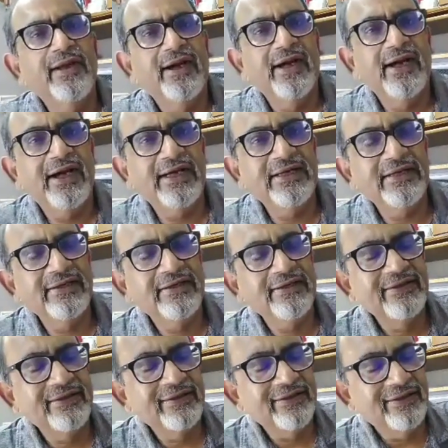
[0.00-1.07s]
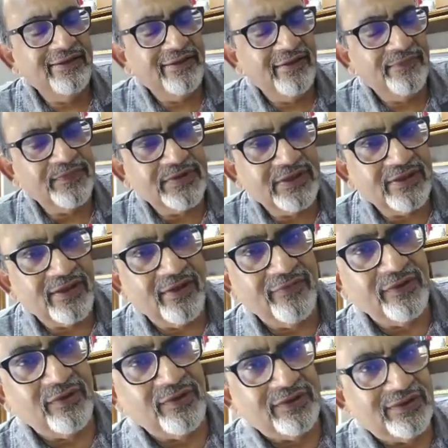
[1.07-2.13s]
and rupture of
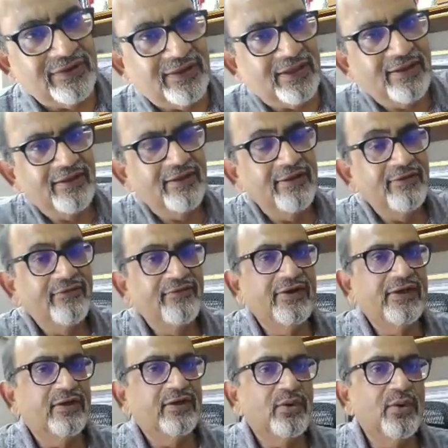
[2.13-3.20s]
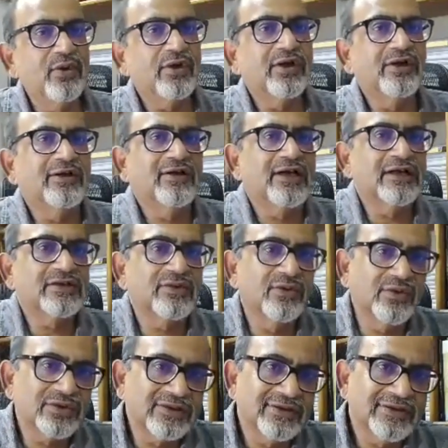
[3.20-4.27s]
urethra where no contrast
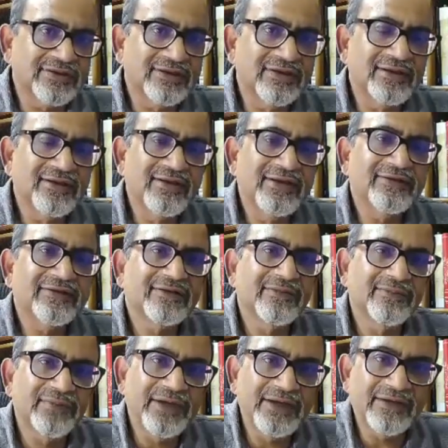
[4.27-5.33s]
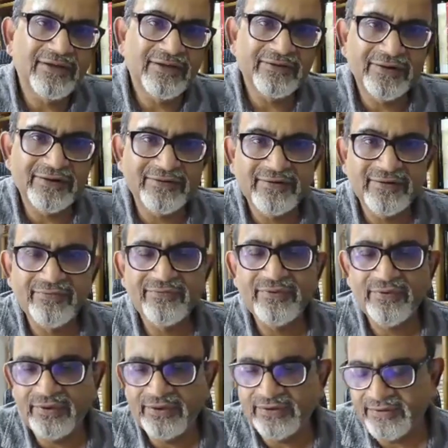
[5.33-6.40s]
goes distal is complete transection of
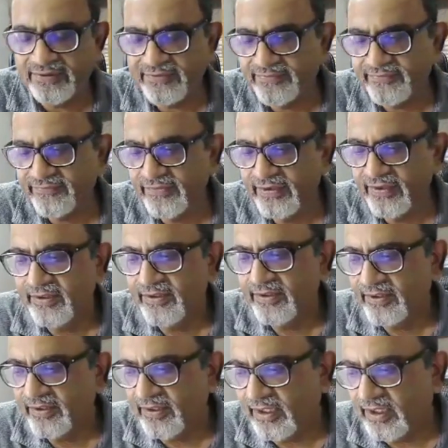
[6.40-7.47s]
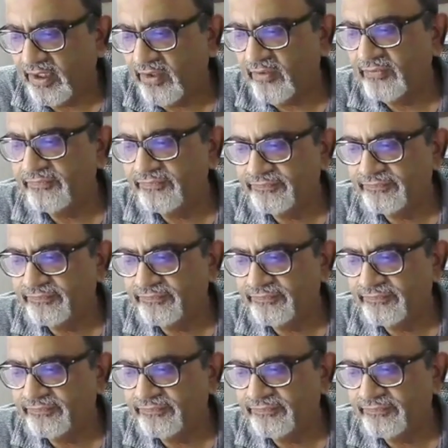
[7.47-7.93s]
urethra. Now,